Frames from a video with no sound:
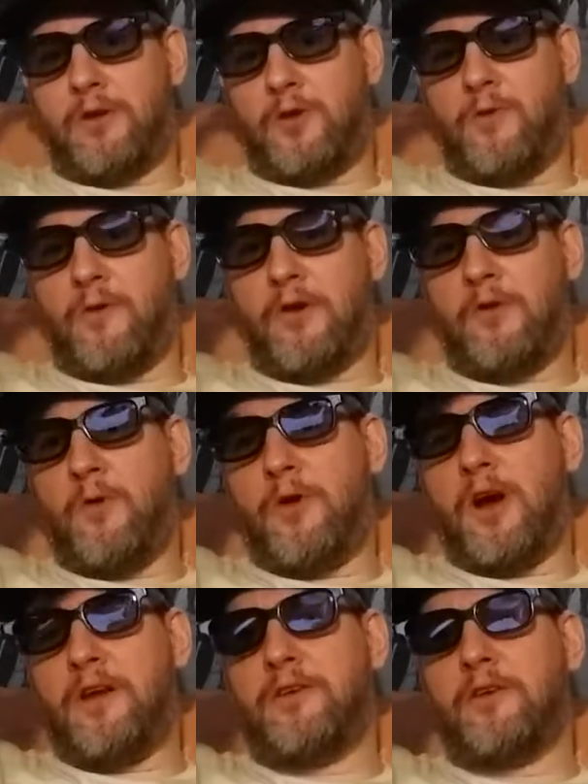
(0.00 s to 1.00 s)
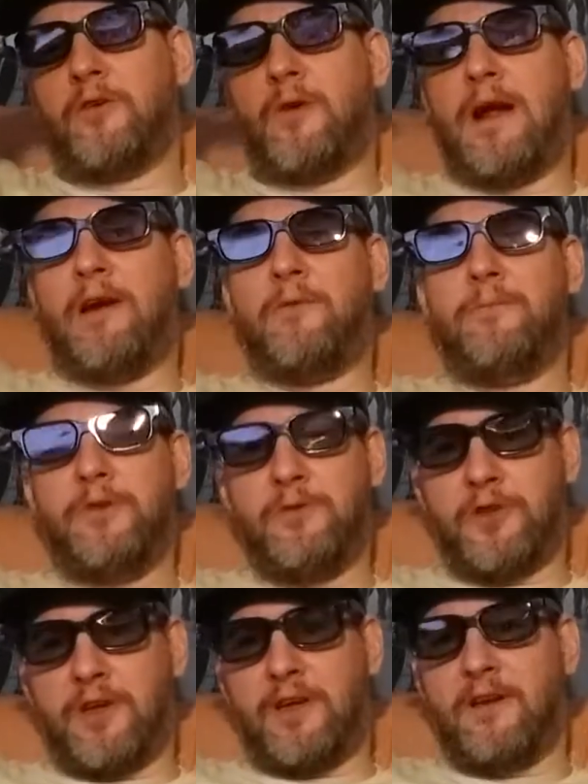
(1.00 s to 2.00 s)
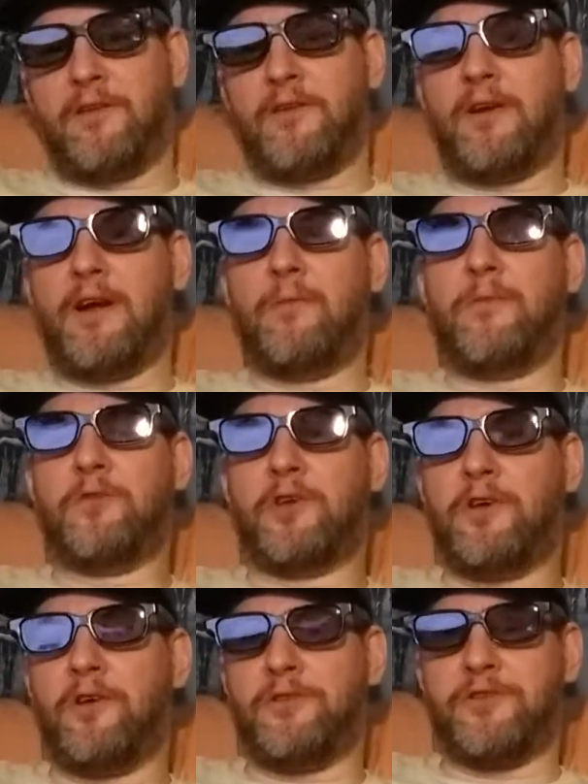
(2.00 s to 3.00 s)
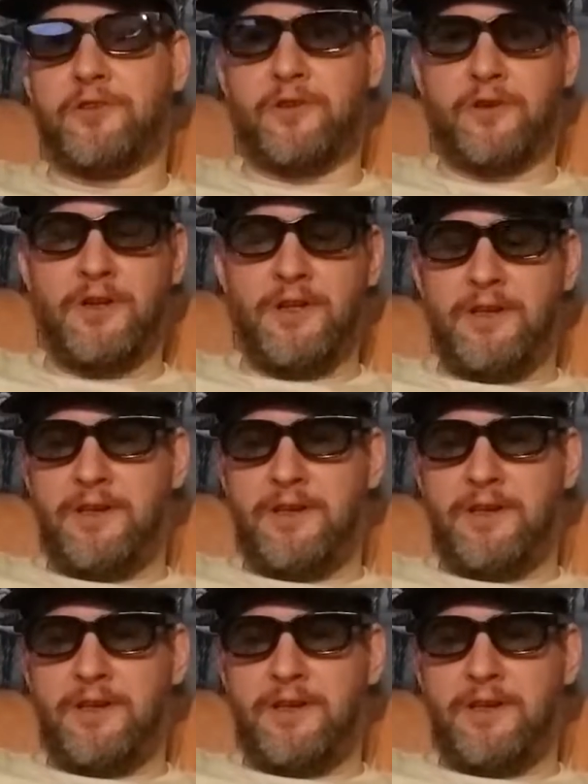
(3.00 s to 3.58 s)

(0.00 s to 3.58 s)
quote unquote underground music and underground music culture,